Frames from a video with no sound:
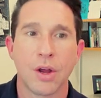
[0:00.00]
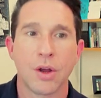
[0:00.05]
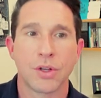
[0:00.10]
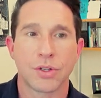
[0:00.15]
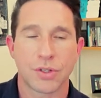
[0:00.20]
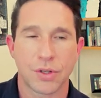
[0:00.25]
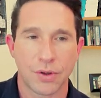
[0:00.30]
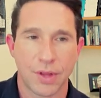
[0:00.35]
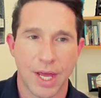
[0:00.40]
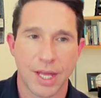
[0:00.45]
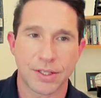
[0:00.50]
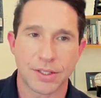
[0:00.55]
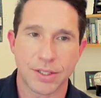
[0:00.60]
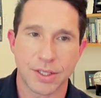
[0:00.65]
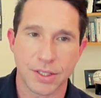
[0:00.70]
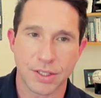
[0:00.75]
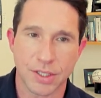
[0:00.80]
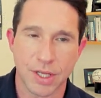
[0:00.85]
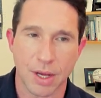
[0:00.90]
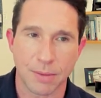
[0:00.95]
So that's
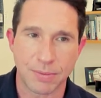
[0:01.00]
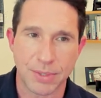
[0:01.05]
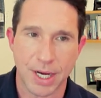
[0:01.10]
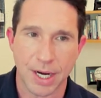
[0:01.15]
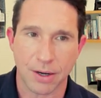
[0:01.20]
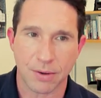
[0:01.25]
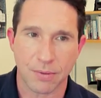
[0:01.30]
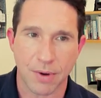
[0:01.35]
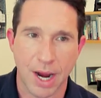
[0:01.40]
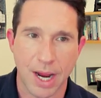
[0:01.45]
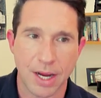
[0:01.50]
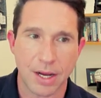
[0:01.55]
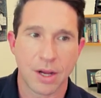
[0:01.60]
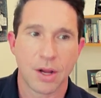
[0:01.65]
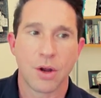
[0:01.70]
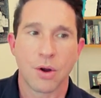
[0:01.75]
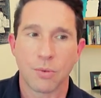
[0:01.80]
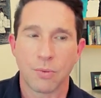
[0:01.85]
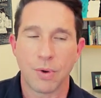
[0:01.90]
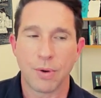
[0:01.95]
the subject, right?
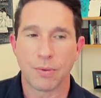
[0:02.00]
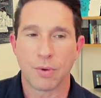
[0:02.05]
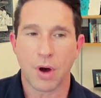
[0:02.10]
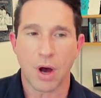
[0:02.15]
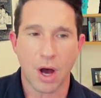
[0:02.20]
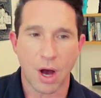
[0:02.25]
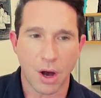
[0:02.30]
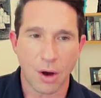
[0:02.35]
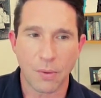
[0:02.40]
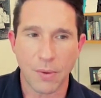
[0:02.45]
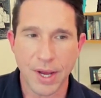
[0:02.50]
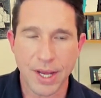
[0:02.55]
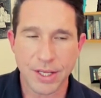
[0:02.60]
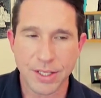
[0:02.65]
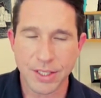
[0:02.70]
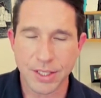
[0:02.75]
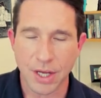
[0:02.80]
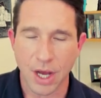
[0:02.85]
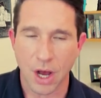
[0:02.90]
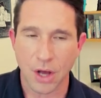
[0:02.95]
We will
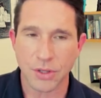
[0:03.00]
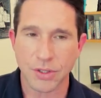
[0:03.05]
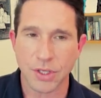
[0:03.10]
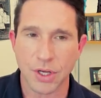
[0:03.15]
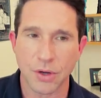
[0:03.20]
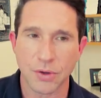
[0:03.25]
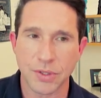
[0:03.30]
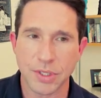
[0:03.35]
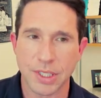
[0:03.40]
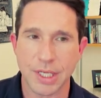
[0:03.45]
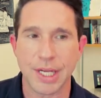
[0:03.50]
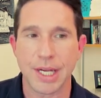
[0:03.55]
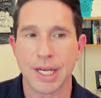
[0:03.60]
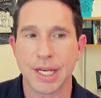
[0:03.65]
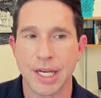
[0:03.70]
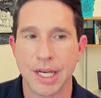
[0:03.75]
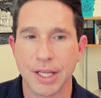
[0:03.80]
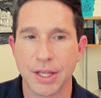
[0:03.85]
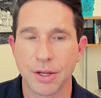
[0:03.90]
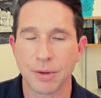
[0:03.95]
always also see it
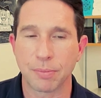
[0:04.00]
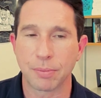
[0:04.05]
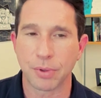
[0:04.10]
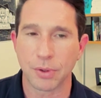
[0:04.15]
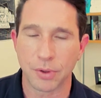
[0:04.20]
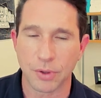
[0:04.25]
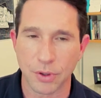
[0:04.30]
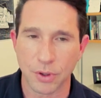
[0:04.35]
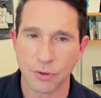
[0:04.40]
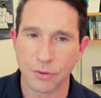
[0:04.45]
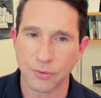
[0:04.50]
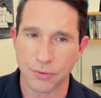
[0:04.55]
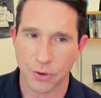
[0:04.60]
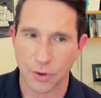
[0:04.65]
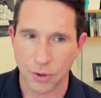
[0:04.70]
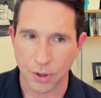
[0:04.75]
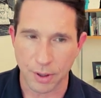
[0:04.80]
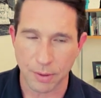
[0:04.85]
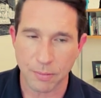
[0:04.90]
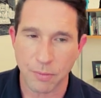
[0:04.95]
in the plural
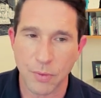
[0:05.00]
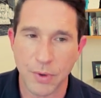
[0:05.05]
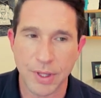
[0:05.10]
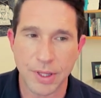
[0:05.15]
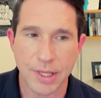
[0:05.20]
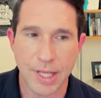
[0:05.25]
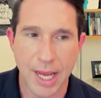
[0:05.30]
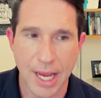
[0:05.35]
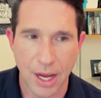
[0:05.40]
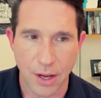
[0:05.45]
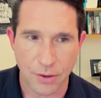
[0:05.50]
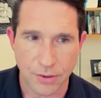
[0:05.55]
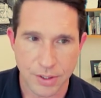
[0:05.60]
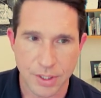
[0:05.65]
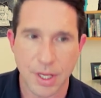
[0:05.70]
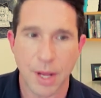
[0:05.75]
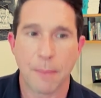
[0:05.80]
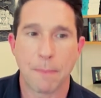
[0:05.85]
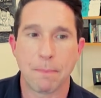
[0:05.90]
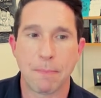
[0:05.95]
form with
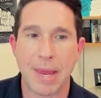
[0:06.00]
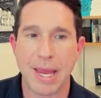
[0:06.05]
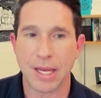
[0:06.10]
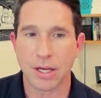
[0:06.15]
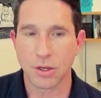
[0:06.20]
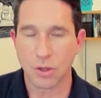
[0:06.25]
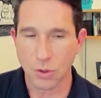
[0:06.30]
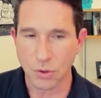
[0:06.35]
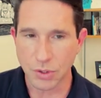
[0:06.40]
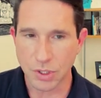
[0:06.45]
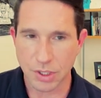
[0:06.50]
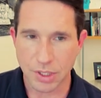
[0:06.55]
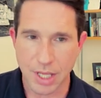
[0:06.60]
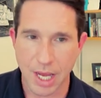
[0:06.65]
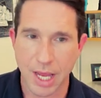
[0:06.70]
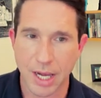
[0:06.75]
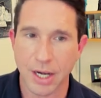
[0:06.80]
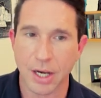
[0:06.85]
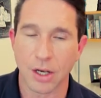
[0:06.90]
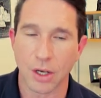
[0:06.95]
nouns. Me
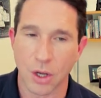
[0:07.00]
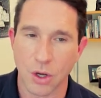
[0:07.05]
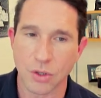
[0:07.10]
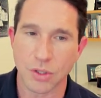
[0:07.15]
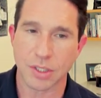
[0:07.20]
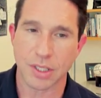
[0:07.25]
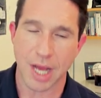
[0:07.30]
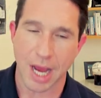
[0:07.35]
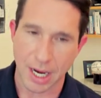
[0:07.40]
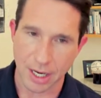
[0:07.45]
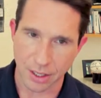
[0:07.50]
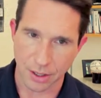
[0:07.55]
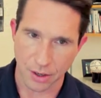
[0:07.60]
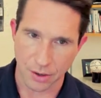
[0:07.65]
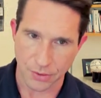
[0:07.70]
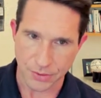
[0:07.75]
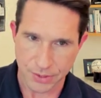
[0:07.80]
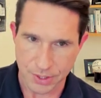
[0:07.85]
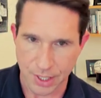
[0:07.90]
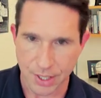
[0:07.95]
gustan los
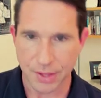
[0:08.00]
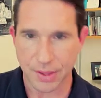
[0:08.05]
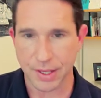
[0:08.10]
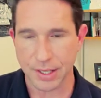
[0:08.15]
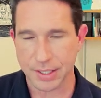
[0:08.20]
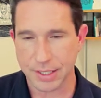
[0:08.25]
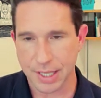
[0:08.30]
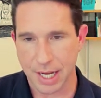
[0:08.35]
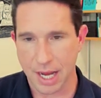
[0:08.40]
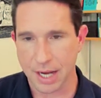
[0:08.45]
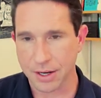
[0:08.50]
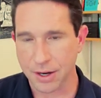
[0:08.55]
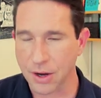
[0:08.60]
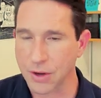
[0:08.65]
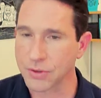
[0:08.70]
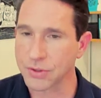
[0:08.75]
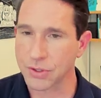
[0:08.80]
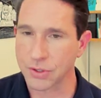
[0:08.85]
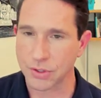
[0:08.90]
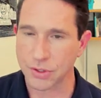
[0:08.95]
tacos. The
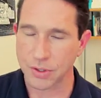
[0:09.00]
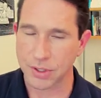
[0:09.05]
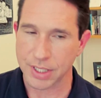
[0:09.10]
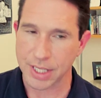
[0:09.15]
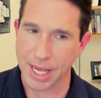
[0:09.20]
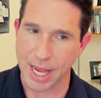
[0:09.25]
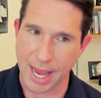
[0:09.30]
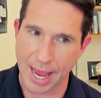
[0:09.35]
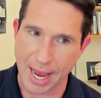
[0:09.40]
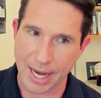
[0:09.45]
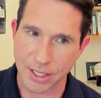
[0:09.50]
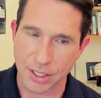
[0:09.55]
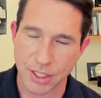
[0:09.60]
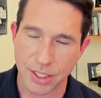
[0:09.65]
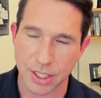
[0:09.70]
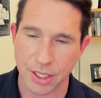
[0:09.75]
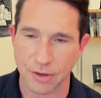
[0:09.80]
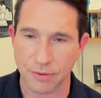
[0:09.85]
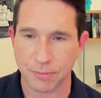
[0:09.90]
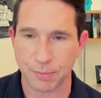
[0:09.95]
tacos are doing the
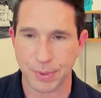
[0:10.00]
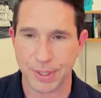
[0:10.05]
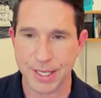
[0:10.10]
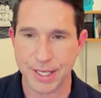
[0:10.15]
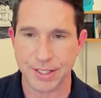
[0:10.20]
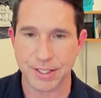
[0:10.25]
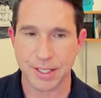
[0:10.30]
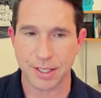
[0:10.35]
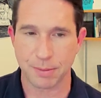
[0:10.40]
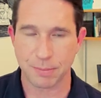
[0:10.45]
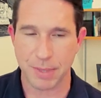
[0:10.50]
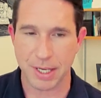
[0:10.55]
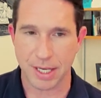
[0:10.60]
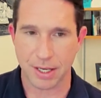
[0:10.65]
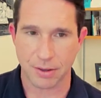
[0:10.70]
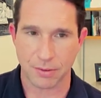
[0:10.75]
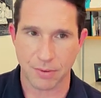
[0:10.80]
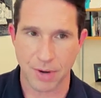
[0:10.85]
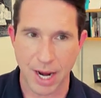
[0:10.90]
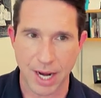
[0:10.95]
action of pleasing
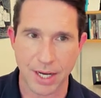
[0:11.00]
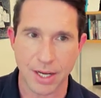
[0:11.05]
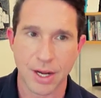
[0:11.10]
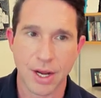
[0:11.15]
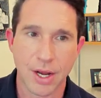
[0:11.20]
me, right?